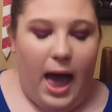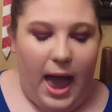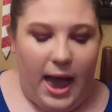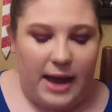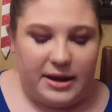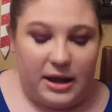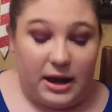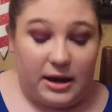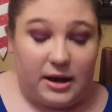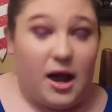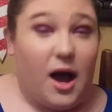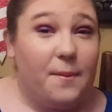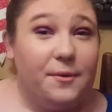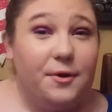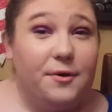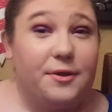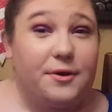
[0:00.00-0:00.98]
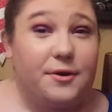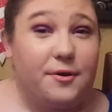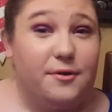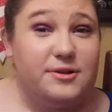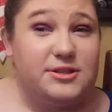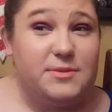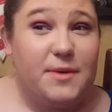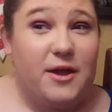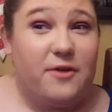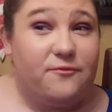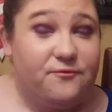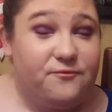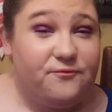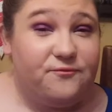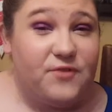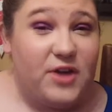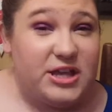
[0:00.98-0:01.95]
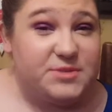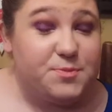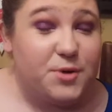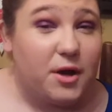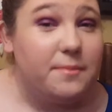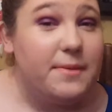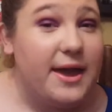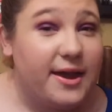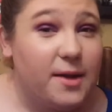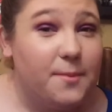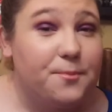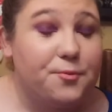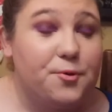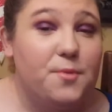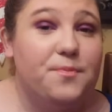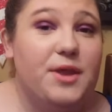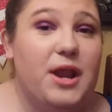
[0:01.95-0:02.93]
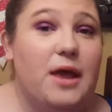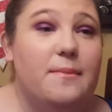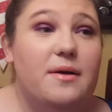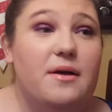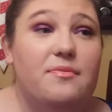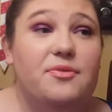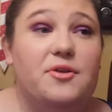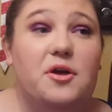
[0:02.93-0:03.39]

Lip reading: And a couple of the girls in my Facebook makeup group that I'm in,